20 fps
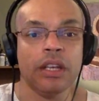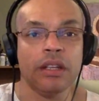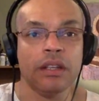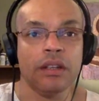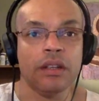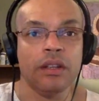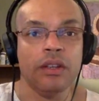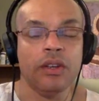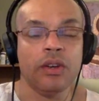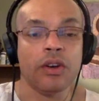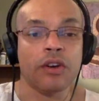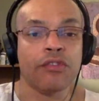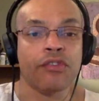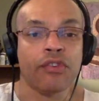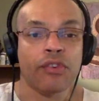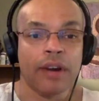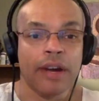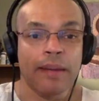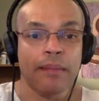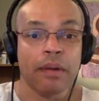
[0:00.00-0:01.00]
your
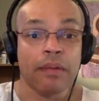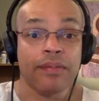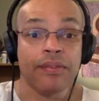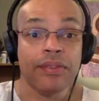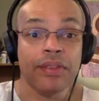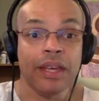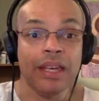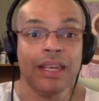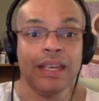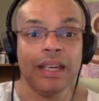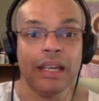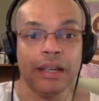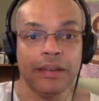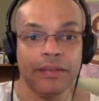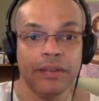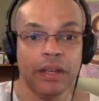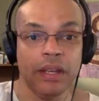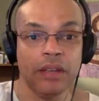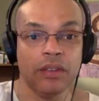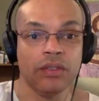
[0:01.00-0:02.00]
frame of thinking
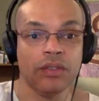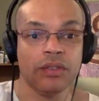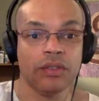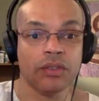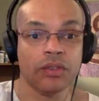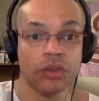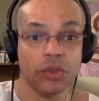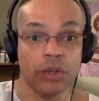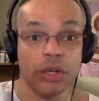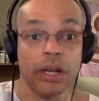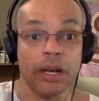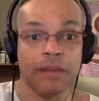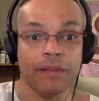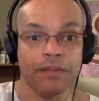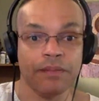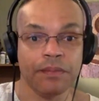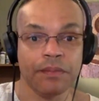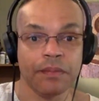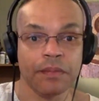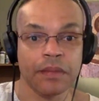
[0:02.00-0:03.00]
is screwed up.
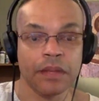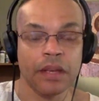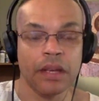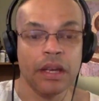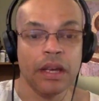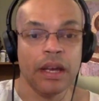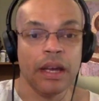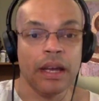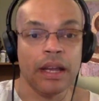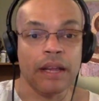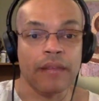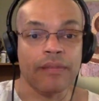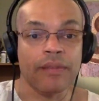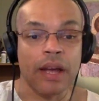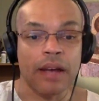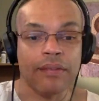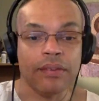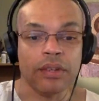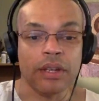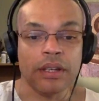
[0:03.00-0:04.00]
And
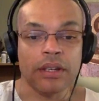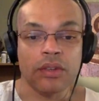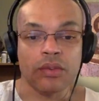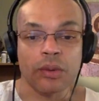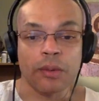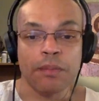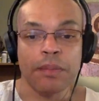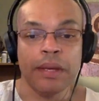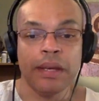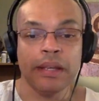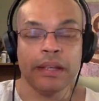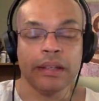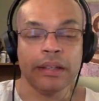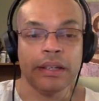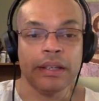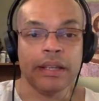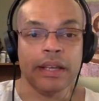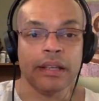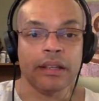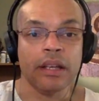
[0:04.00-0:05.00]
I've said this
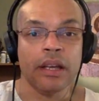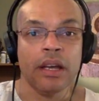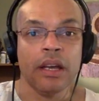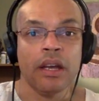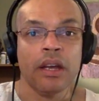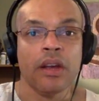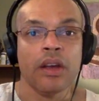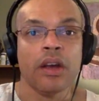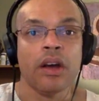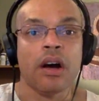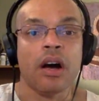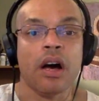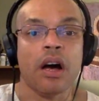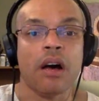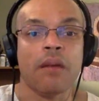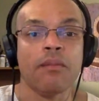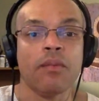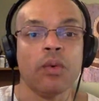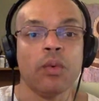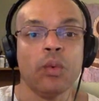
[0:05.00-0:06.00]
repeatedly, that
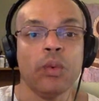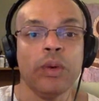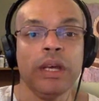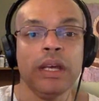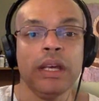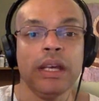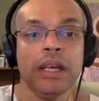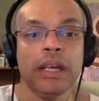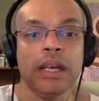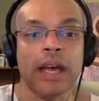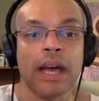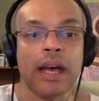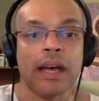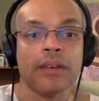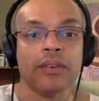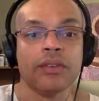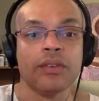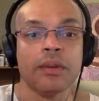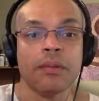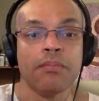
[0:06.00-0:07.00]
we
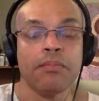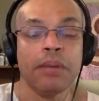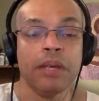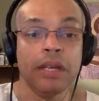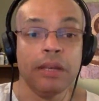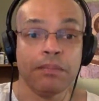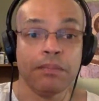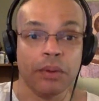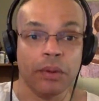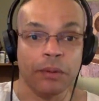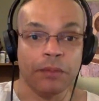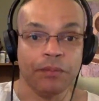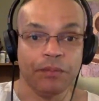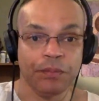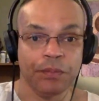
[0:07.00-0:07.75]
as people,